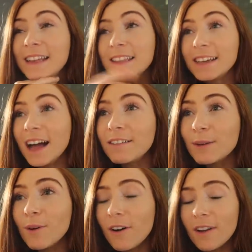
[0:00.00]
the gallery
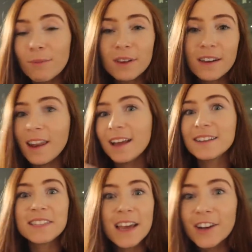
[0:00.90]
wall, and we can
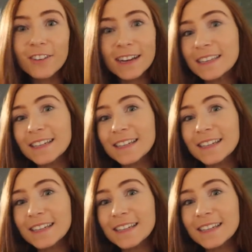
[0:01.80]
like decorate